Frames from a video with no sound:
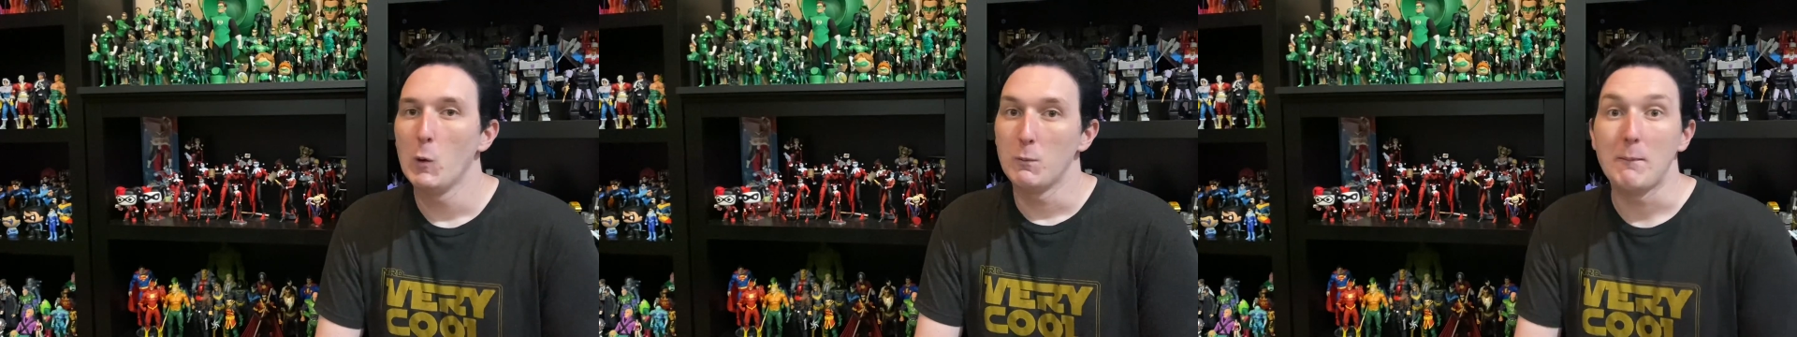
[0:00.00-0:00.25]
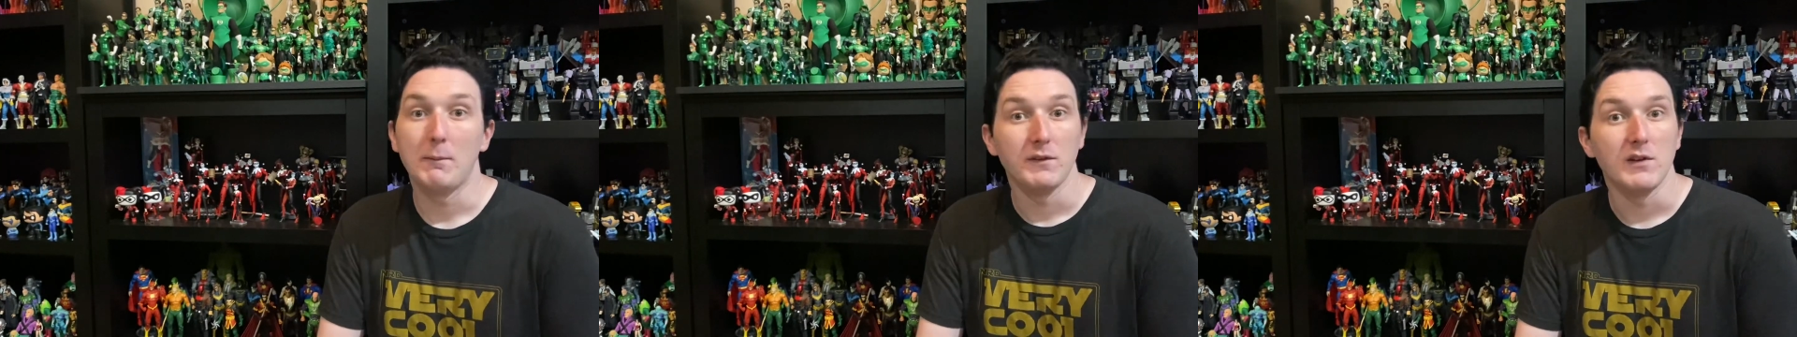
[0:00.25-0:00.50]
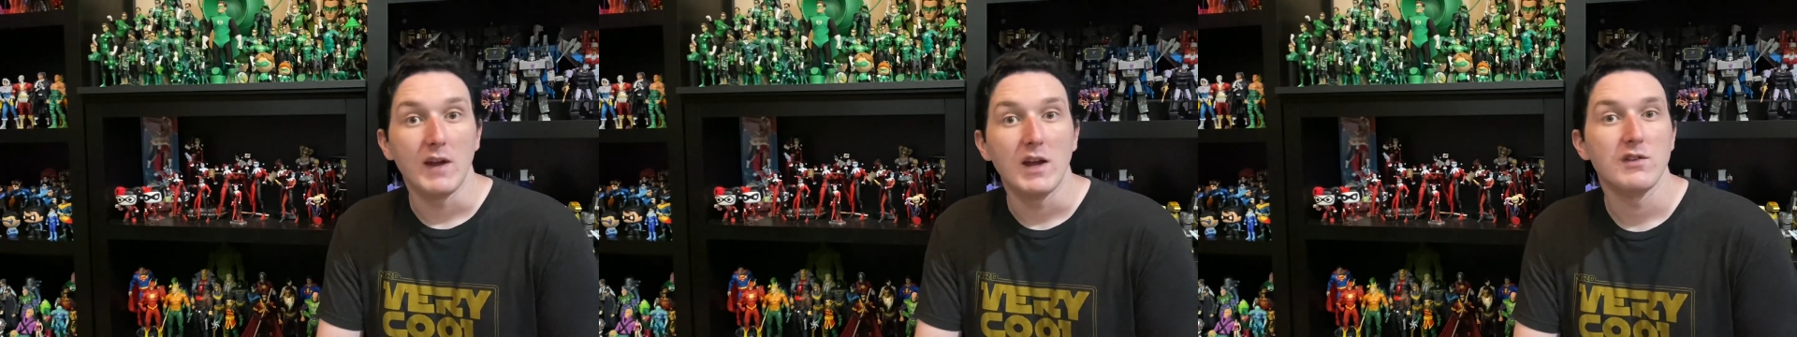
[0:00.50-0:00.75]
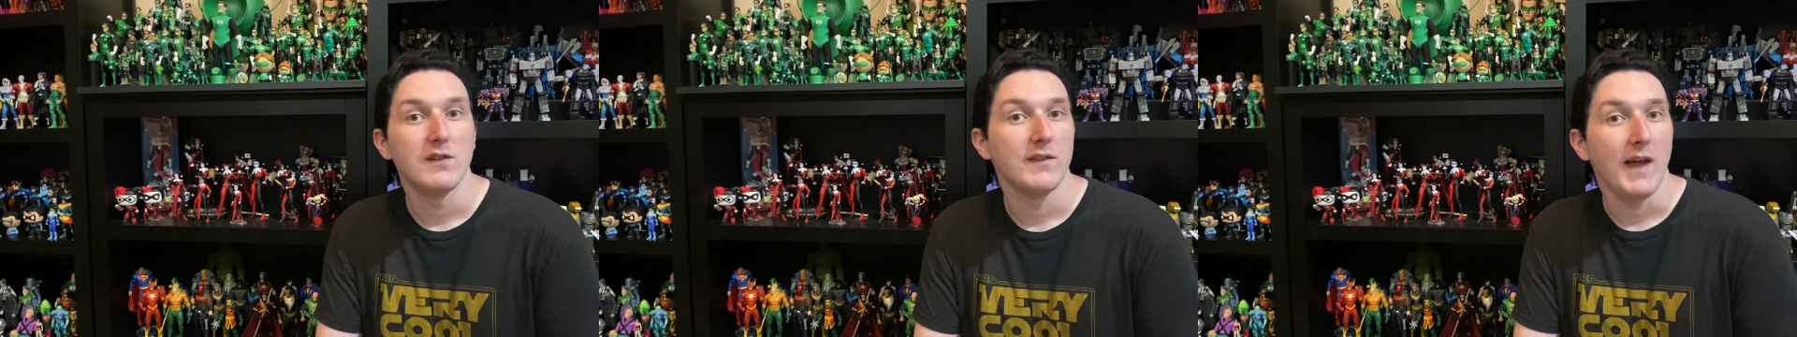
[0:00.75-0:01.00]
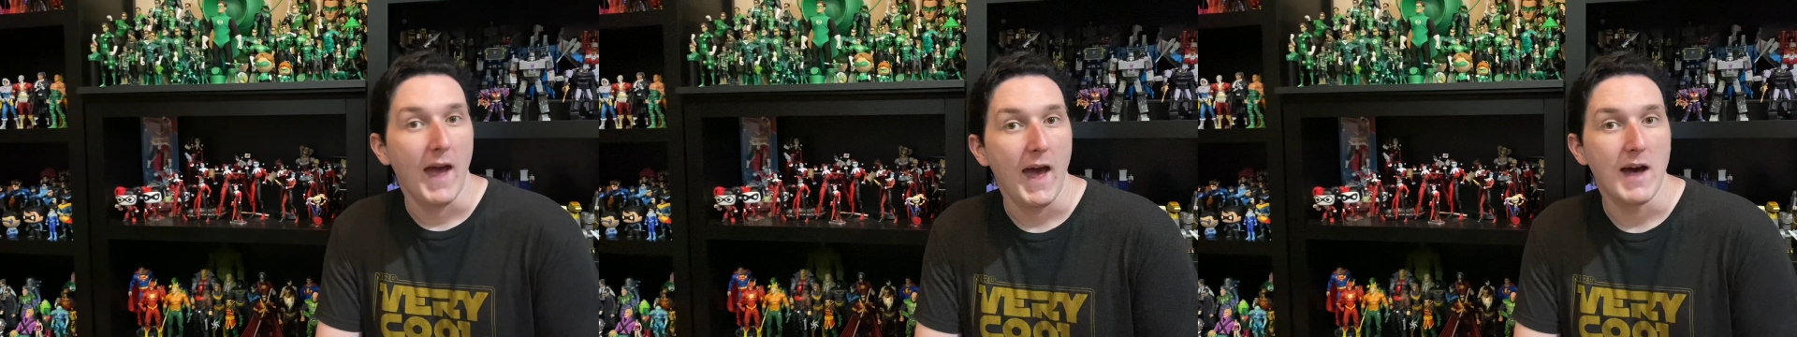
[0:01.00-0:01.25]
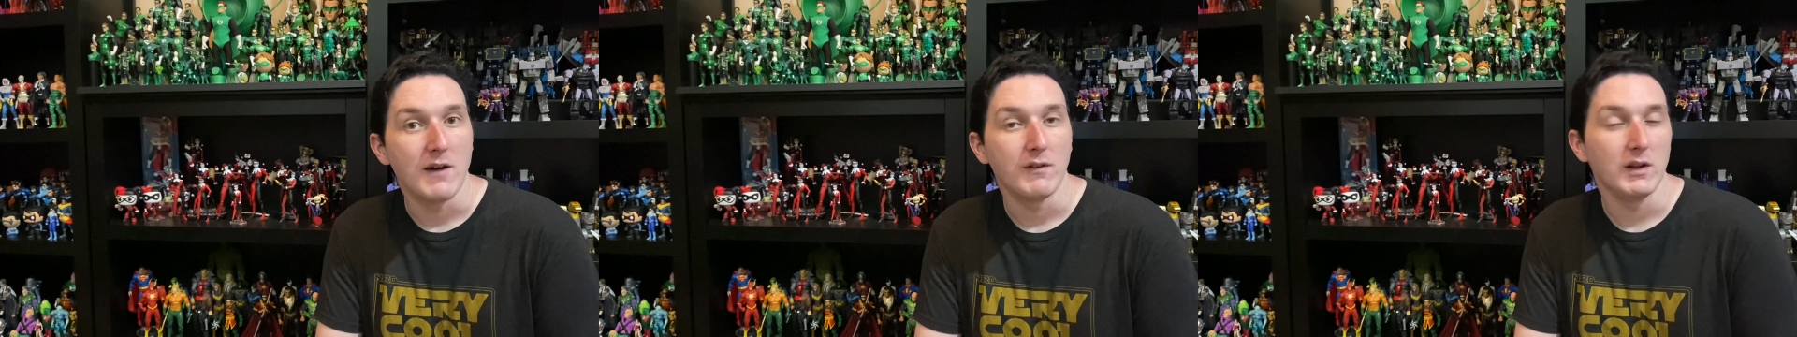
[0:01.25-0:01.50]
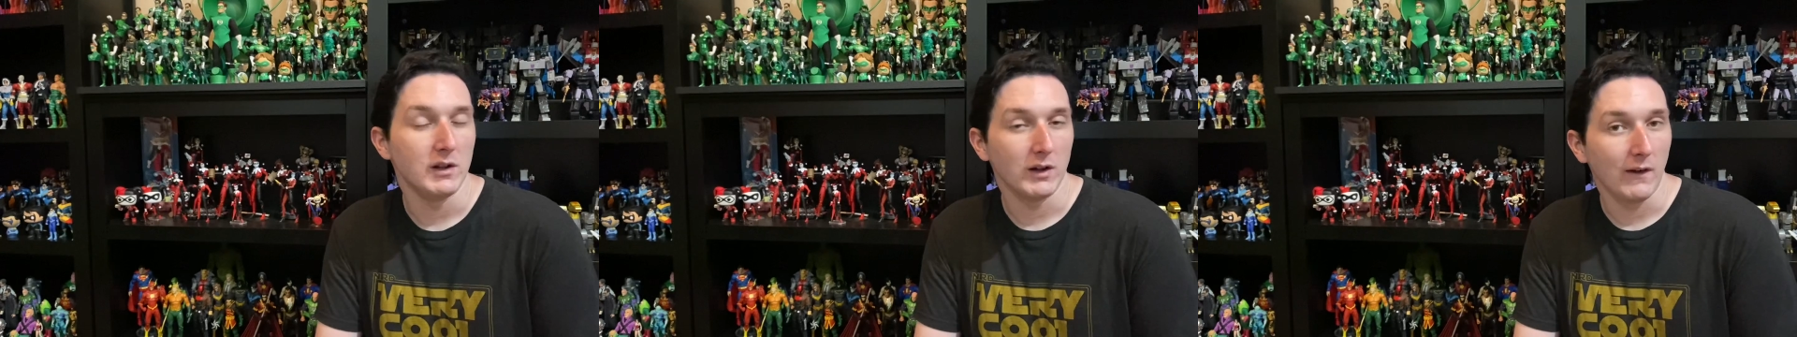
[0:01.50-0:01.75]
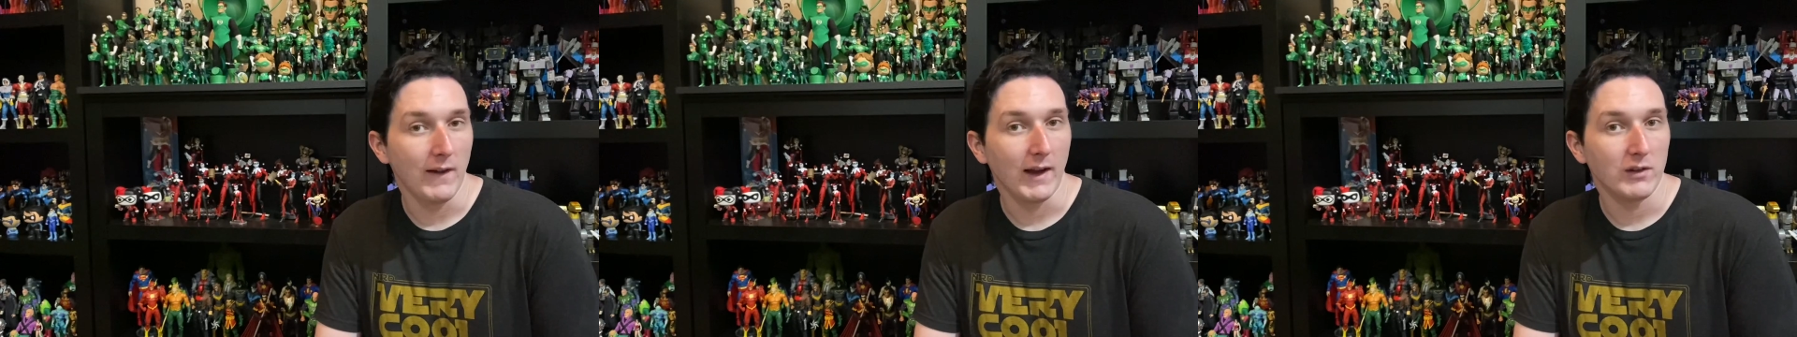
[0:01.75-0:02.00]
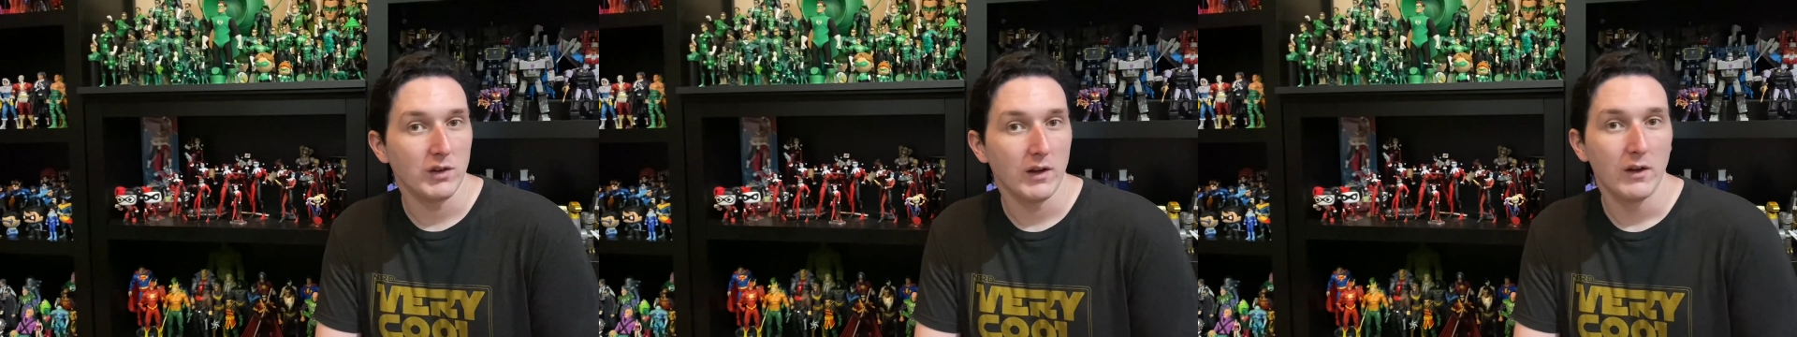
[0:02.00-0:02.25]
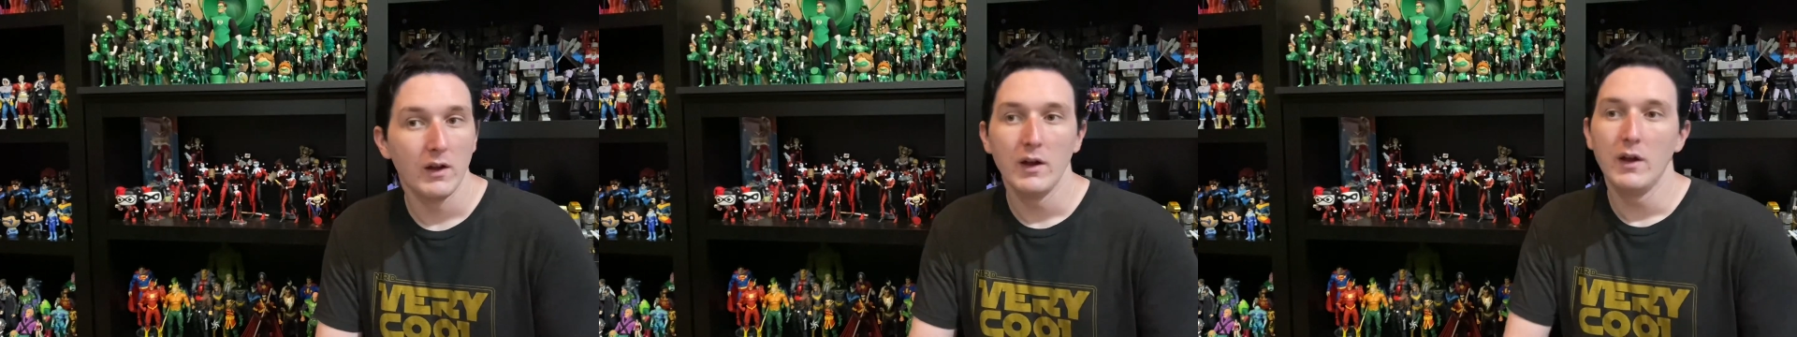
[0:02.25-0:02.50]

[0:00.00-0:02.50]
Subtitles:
representations to have in your collection.